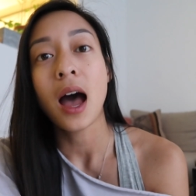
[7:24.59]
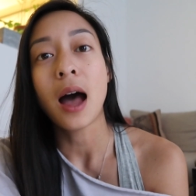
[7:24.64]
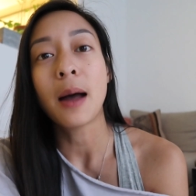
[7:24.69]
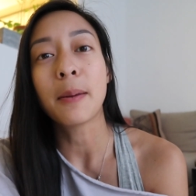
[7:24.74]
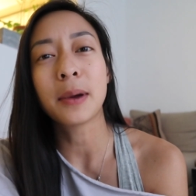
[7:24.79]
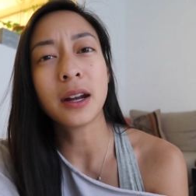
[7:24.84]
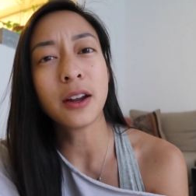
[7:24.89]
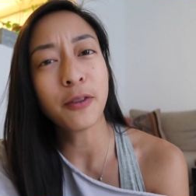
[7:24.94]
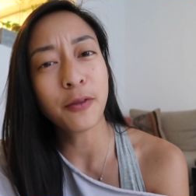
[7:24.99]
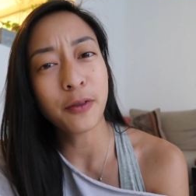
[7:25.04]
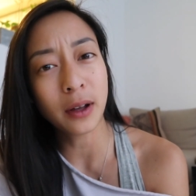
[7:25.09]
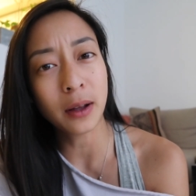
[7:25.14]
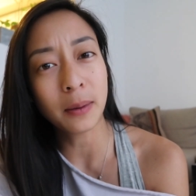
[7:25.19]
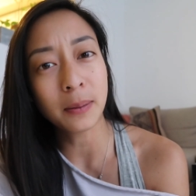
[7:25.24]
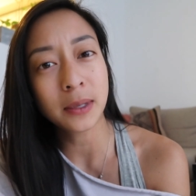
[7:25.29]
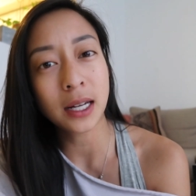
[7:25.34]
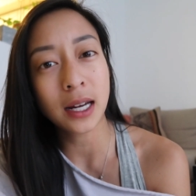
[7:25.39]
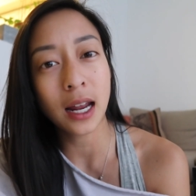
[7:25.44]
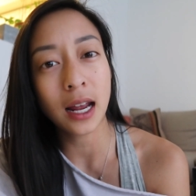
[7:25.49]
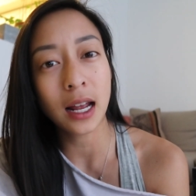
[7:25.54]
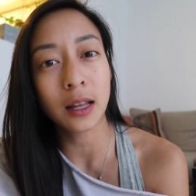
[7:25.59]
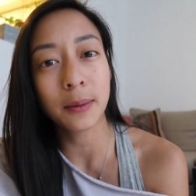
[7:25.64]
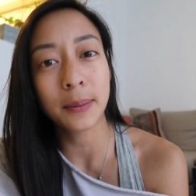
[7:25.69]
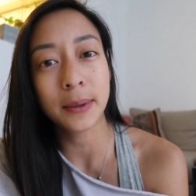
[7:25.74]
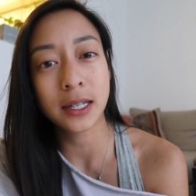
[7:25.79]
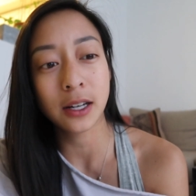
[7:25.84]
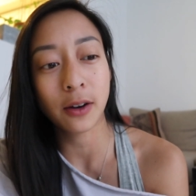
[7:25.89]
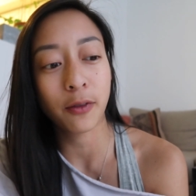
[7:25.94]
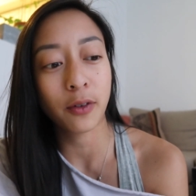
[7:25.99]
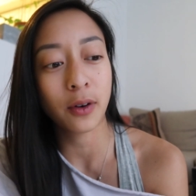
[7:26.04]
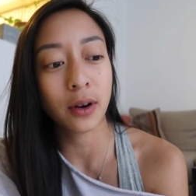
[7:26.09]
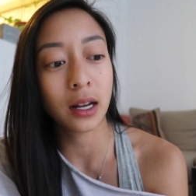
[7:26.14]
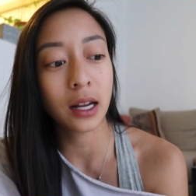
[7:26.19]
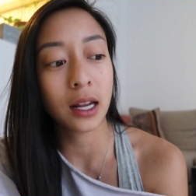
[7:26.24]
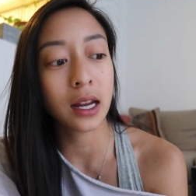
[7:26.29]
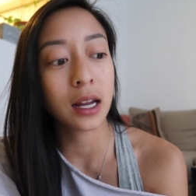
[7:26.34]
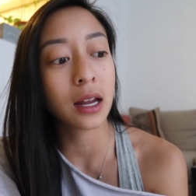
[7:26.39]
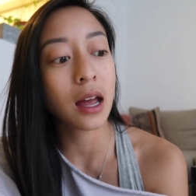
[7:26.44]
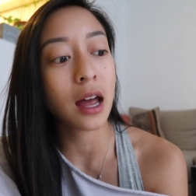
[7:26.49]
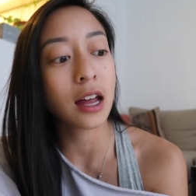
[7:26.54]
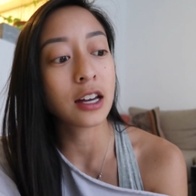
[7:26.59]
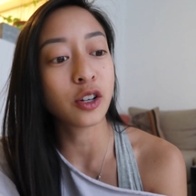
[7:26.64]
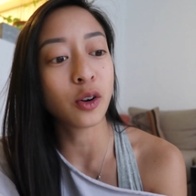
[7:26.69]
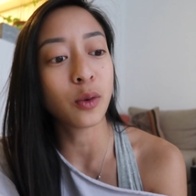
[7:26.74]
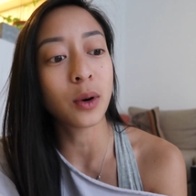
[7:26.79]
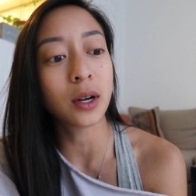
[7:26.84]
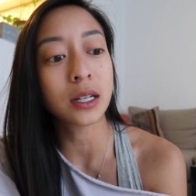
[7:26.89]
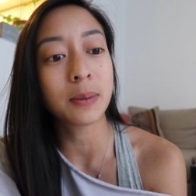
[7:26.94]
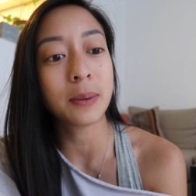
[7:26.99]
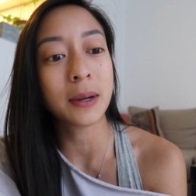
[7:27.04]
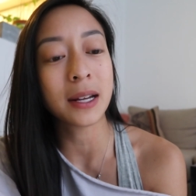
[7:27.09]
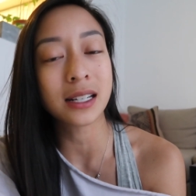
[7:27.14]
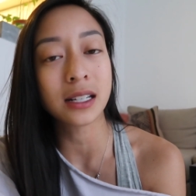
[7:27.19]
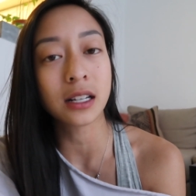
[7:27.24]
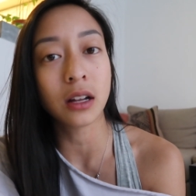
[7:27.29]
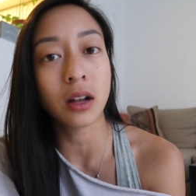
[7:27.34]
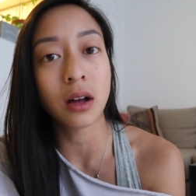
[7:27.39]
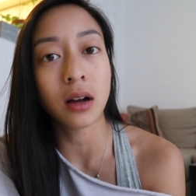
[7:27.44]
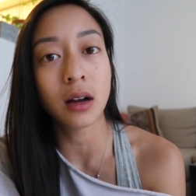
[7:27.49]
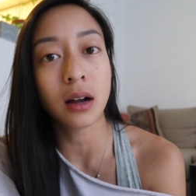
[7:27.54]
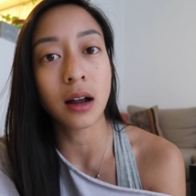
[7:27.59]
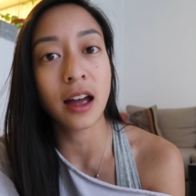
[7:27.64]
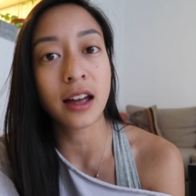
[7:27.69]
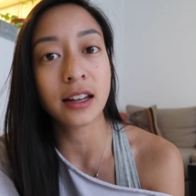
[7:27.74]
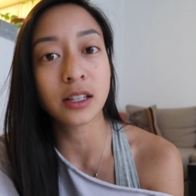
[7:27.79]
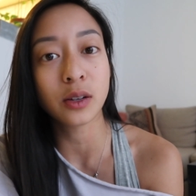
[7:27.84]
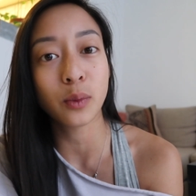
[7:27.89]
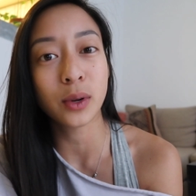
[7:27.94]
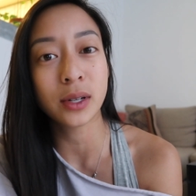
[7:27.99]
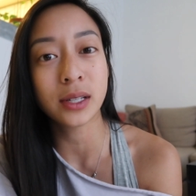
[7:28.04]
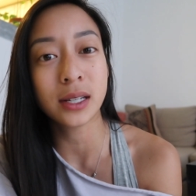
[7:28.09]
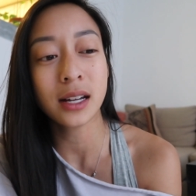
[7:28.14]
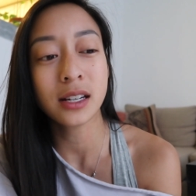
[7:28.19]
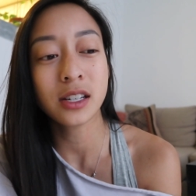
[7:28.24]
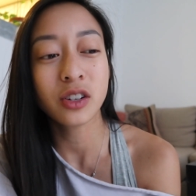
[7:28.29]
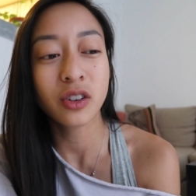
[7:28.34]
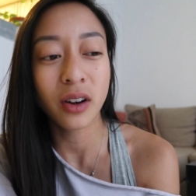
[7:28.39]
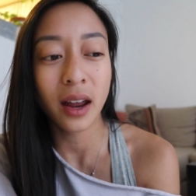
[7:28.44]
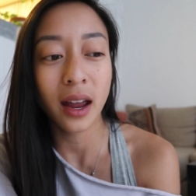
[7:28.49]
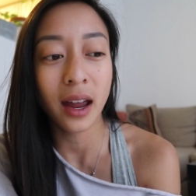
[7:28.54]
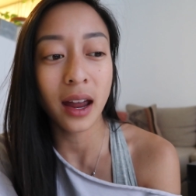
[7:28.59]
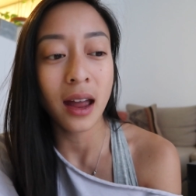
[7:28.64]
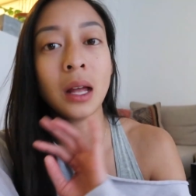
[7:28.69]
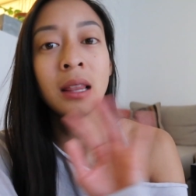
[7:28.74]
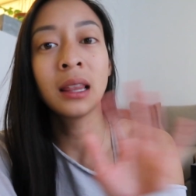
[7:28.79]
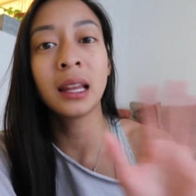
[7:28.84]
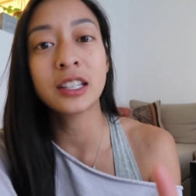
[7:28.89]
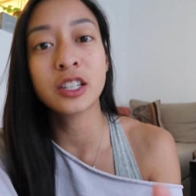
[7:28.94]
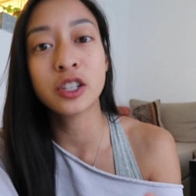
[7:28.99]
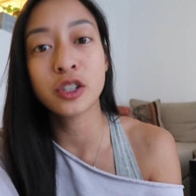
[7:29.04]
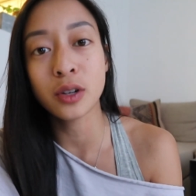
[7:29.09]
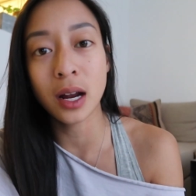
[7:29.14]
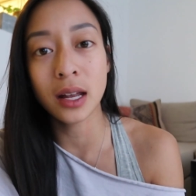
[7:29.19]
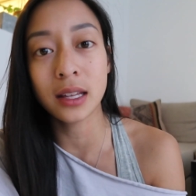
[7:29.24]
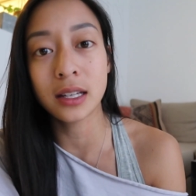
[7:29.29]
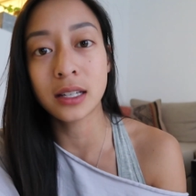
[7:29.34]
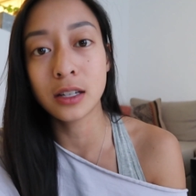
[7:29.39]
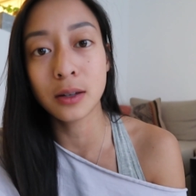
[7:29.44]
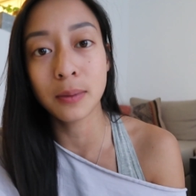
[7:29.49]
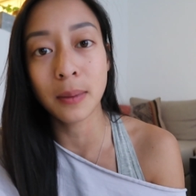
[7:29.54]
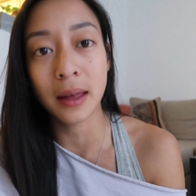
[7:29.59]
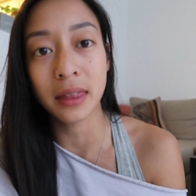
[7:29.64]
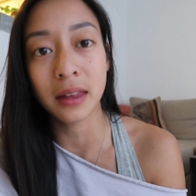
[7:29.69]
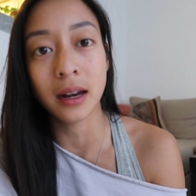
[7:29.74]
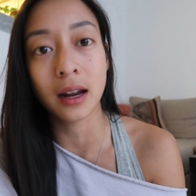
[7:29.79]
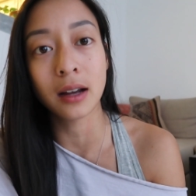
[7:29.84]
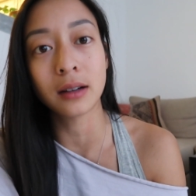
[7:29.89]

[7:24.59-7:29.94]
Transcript: I'm gonna film today a little bit differently. I don't want to be as long as it was yesterday. Let's try this new method